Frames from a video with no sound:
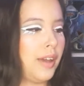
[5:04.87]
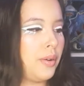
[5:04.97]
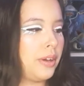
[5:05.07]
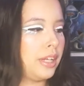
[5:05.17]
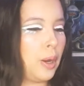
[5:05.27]

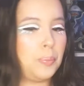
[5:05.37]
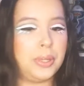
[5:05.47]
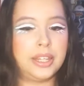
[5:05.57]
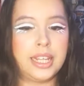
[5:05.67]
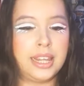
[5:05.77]
I'm going to
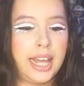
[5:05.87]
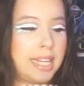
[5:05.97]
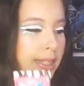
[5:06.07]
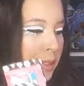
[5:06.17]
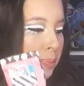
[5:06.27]
open the
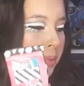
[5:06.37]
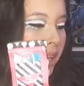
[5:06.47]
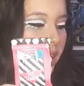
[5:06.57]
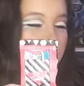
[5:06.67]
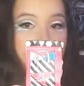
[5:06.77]
last
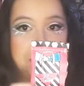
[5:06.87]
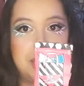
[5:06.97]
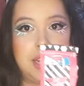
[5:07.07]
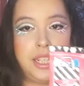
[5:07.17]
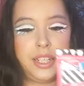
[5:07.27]
surprise
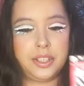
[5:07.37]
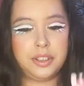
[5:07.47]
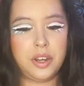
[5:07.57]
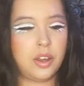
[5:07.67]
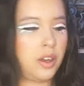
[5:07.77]
right here.